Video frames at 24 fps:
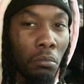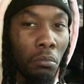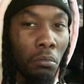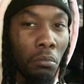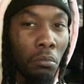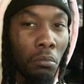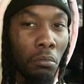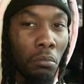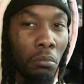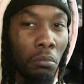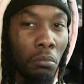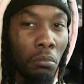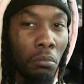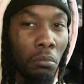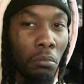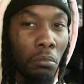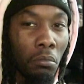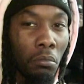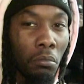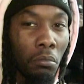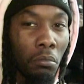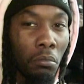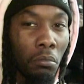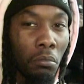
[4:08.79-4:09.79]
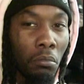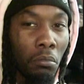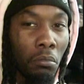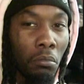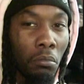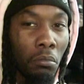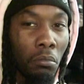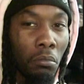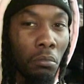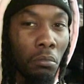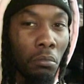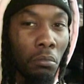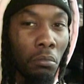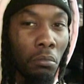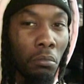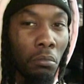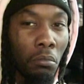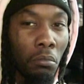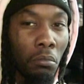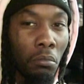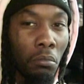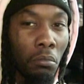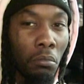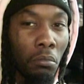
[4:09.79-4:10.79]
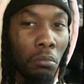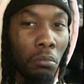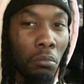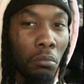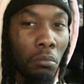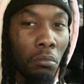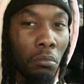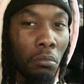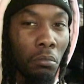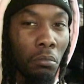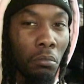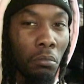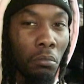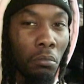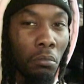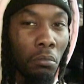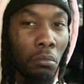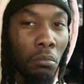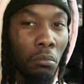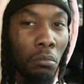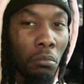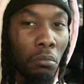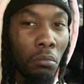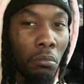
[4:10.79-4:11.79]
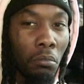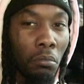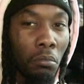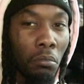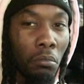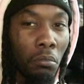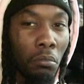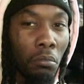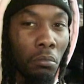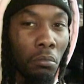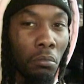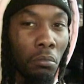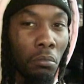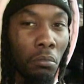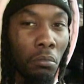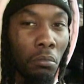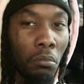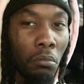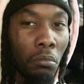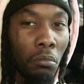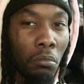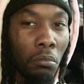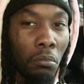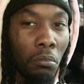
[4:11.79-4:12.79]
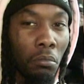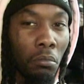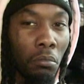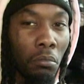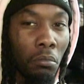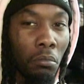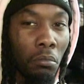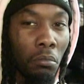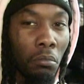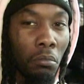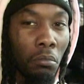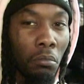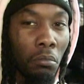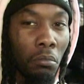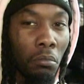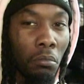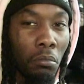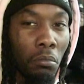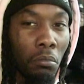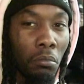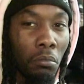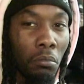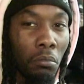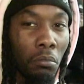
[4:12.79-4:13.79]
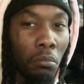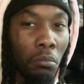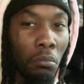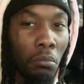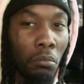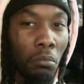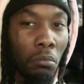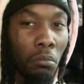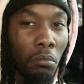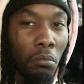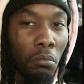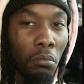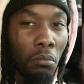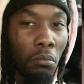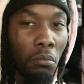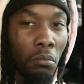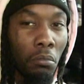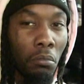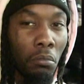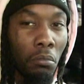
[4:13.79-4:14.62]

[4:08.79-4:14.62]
This person isn't speaking.